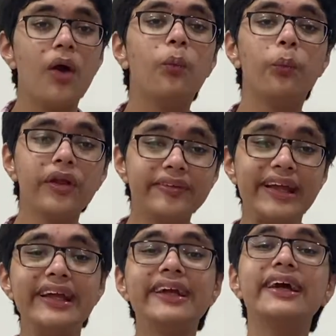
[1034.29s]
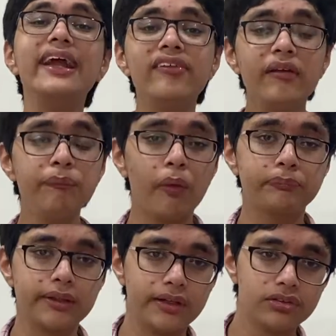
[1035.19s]
With increasing
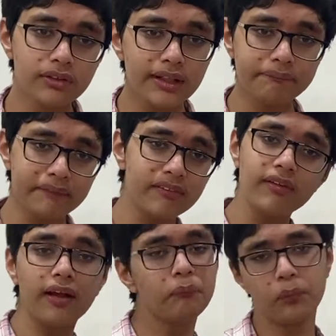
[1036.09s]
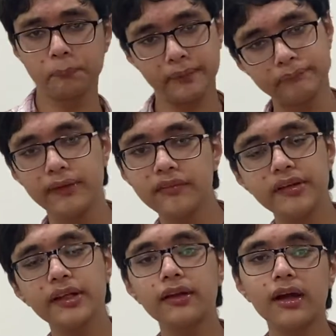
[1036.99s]
population, it means there are more people
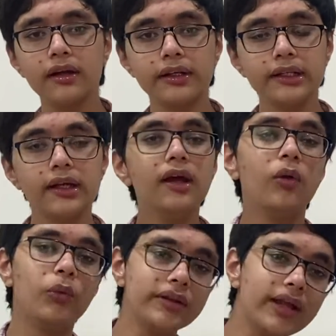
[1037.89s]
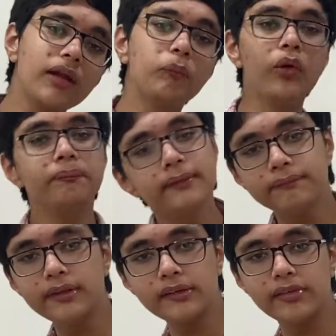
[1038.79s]
living in the country. When there are more
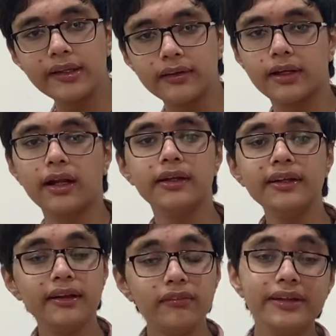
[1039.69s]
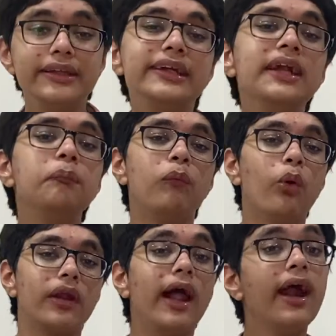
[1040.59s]
people living in the country, they will need
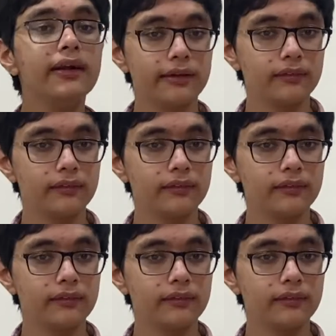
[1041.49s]
more land.